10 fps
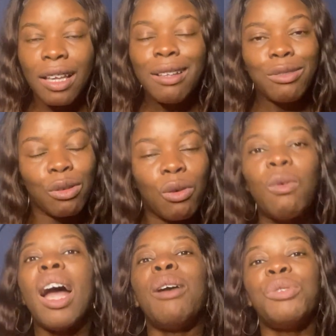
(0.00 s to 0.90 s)
So
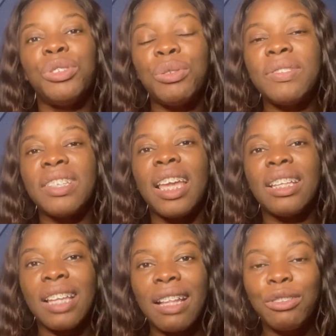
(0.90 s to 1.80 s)
why would you say
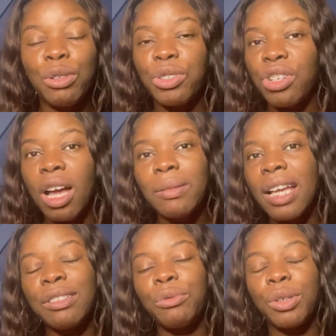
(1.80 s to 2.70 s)
that your job
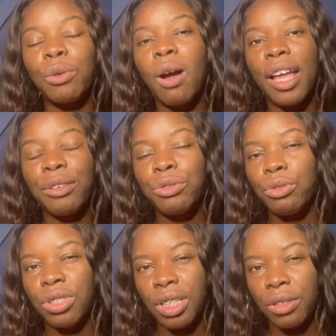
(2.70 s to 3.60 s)
doesn't require 2
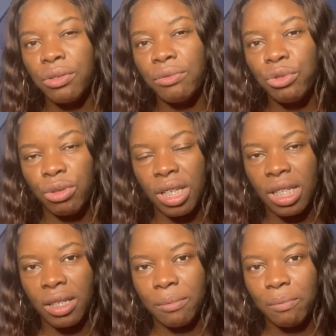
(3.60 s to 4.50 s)
years of training?